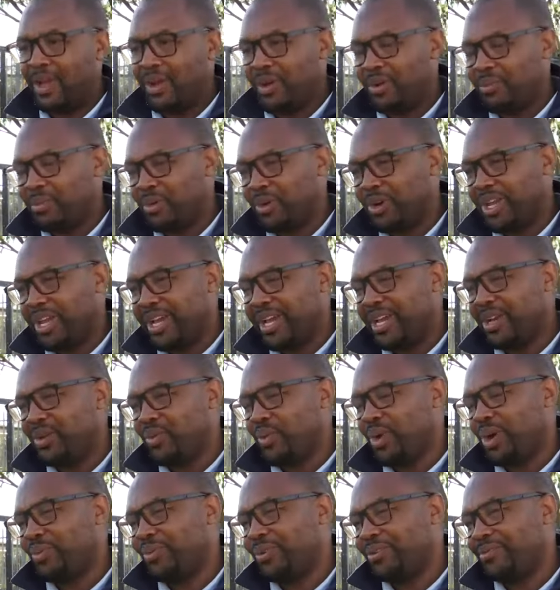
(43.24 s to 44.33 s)
Good morning and
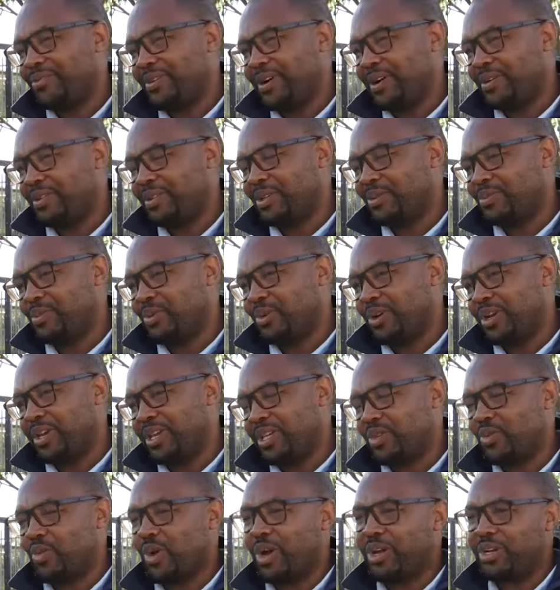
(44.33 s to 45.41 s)
what we found this morning
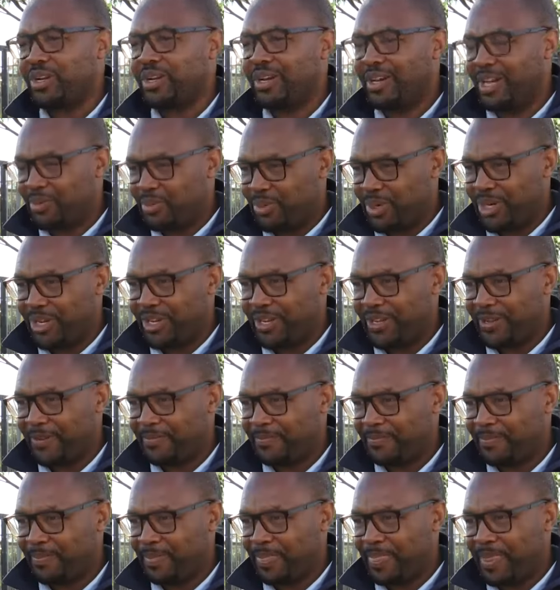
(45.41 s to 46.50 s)
is quite heartbreaking.
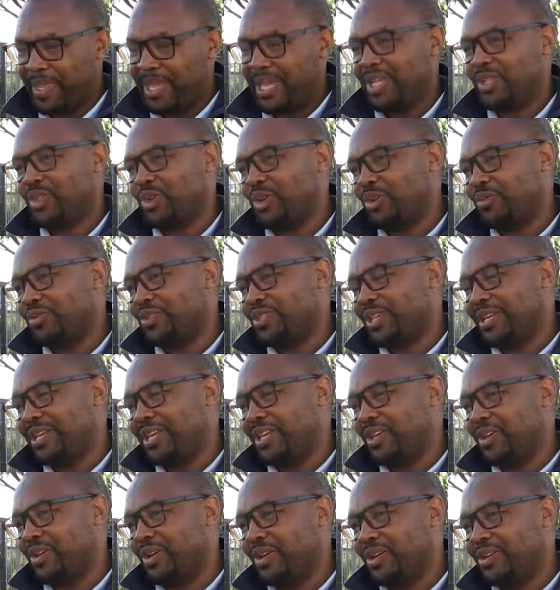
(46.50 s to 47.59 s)
As you have said
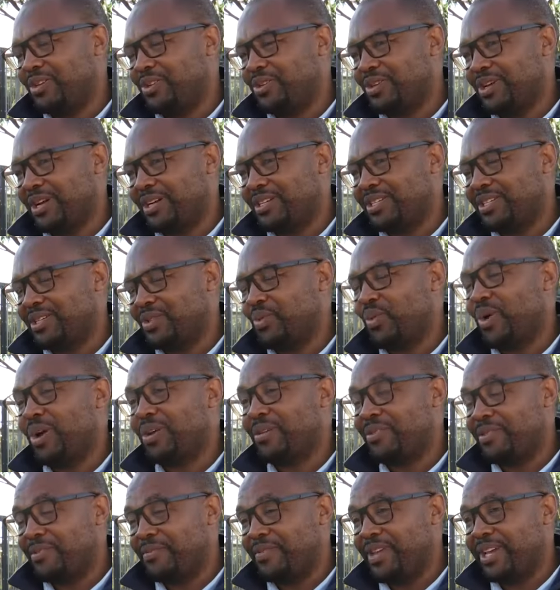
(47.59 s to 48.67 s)
in your introduction, one
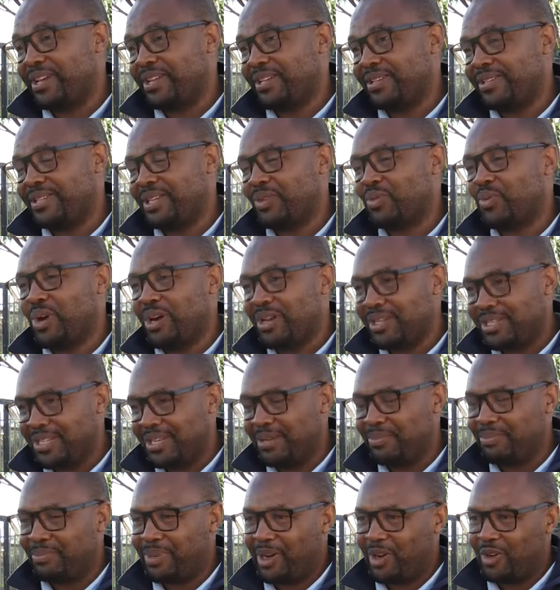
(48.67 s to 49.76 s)
of the vehicles that was
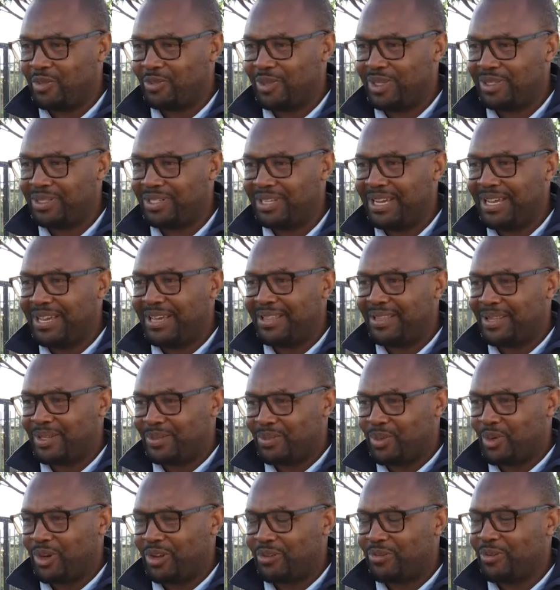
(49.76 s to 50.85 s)
empowerment this
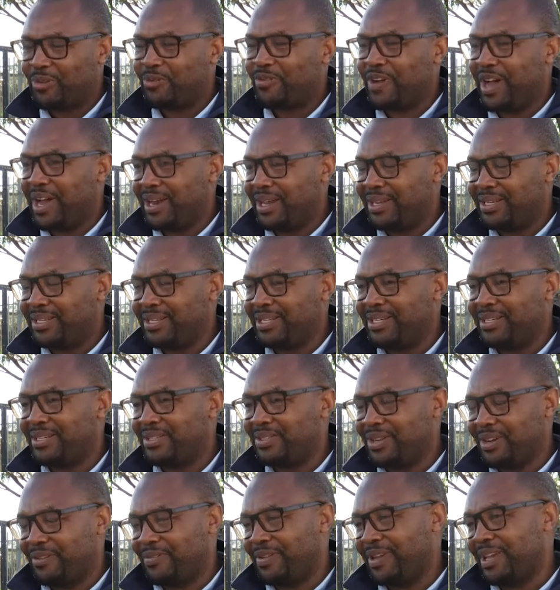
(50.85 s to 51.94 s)
morning for violating
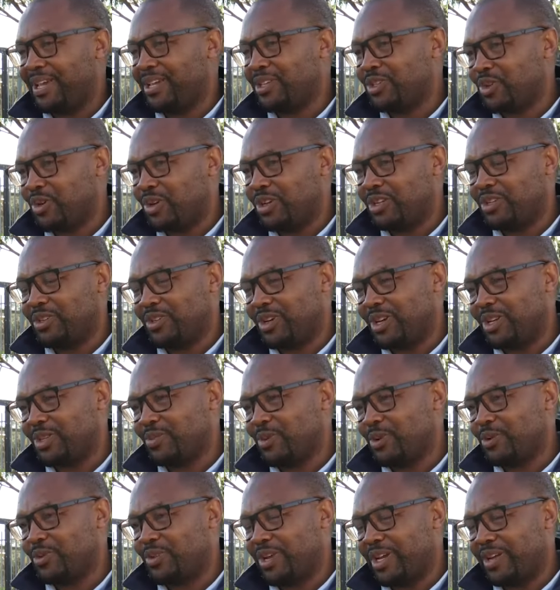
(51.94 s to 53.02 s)
traffic and scholar
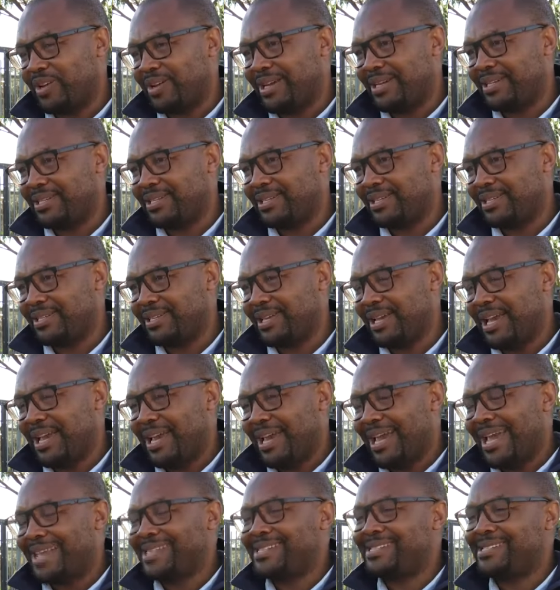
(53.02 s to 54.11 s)
transport regulations
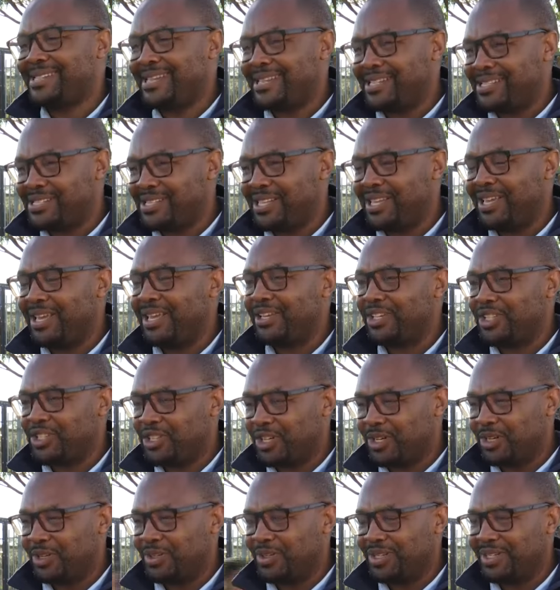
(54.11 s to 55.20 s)
had 60
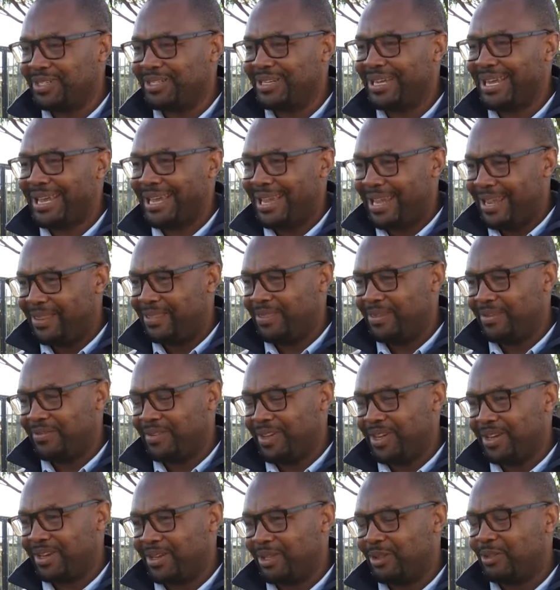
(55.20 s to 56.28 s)
children in the
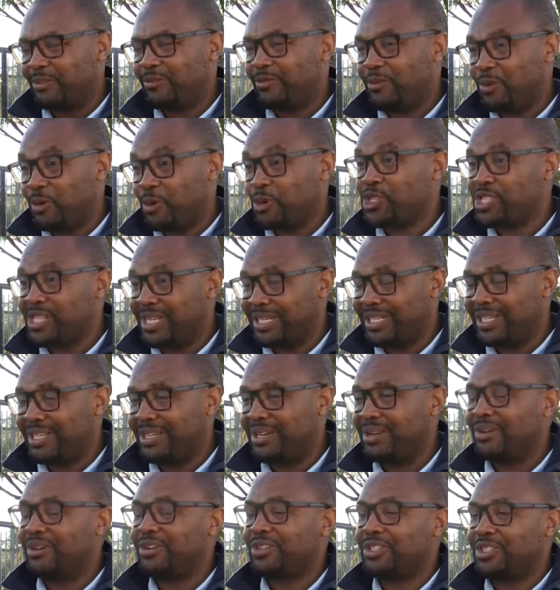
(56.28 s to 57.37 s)
vehicle, four sitting
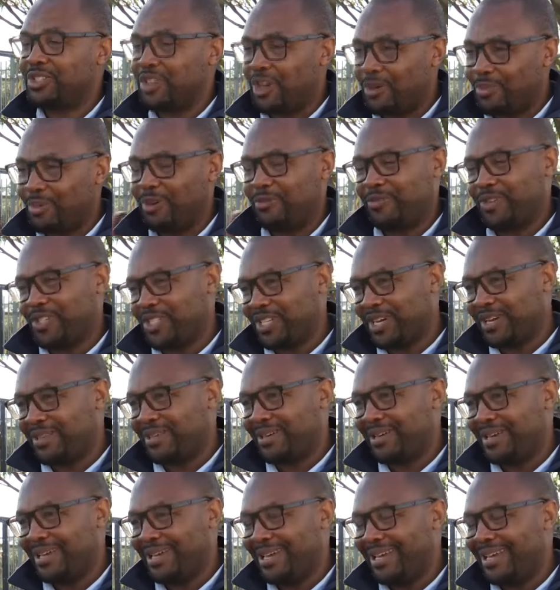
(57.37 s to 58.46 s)
on top of each other.
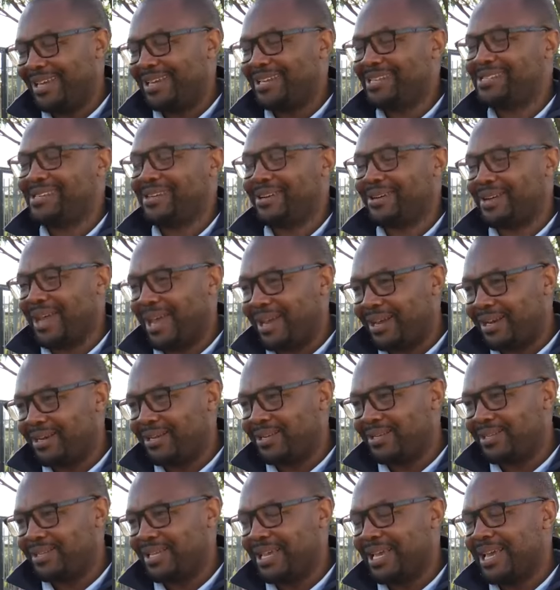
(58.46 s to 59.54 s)
It is
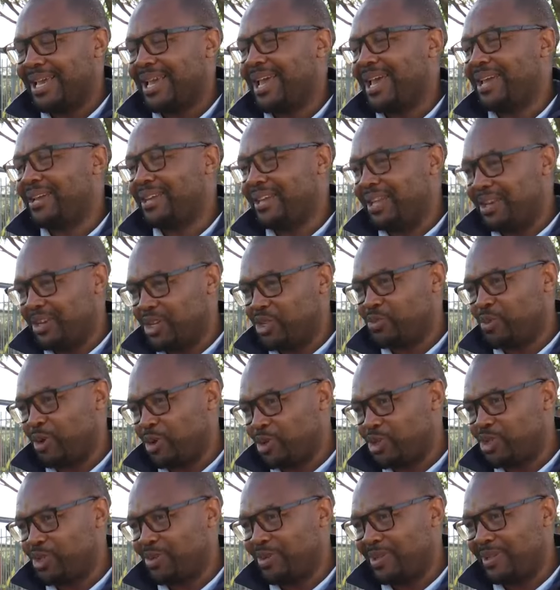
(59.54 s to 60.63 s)
reckless and
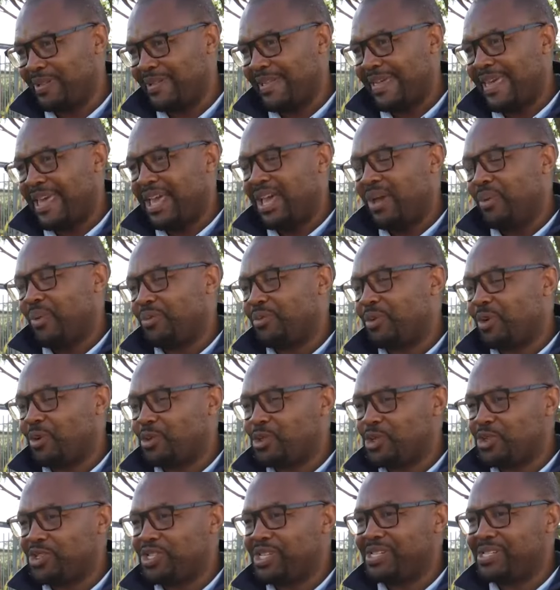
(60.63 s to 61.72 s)
irresponsible. We've
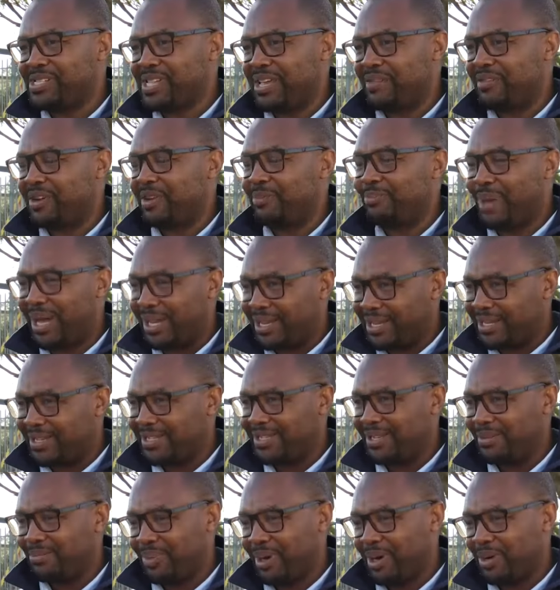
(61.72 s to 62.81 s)
also seen several bakkies
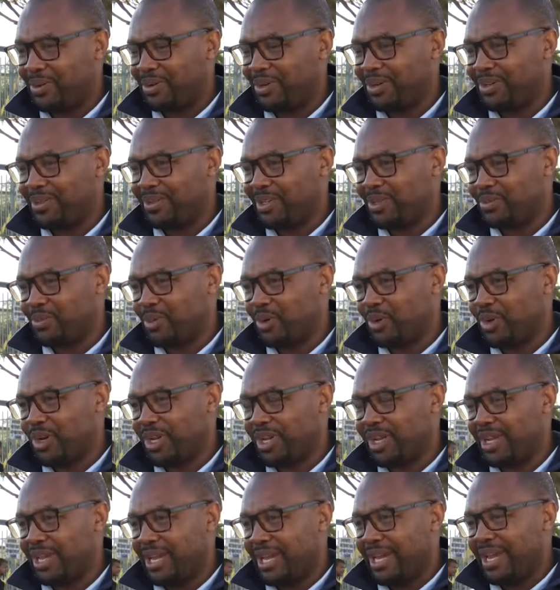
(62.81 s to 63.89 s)
impounded this
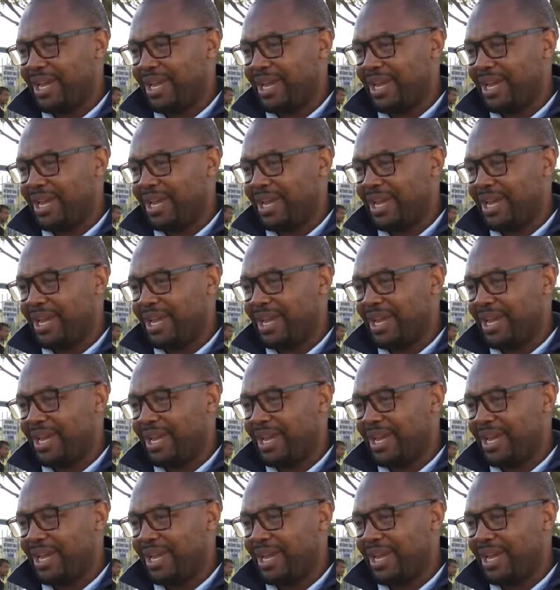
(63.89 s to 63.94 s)
morning,